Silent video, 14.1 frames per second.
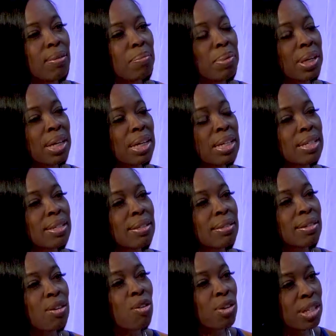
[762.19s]
because
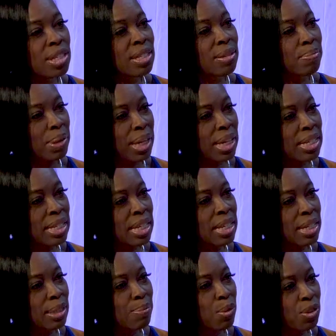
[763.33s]
Chris because he
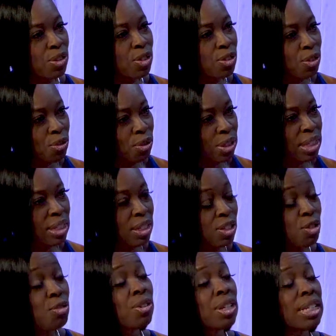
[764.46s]
is more studious,
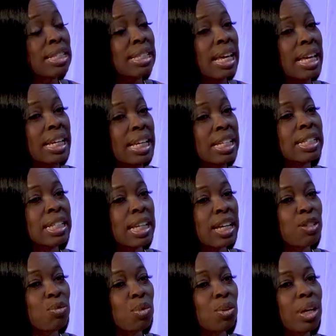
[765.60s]
studious and
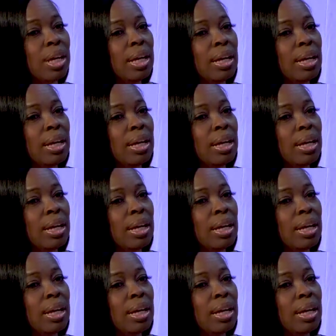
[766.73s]
intellectual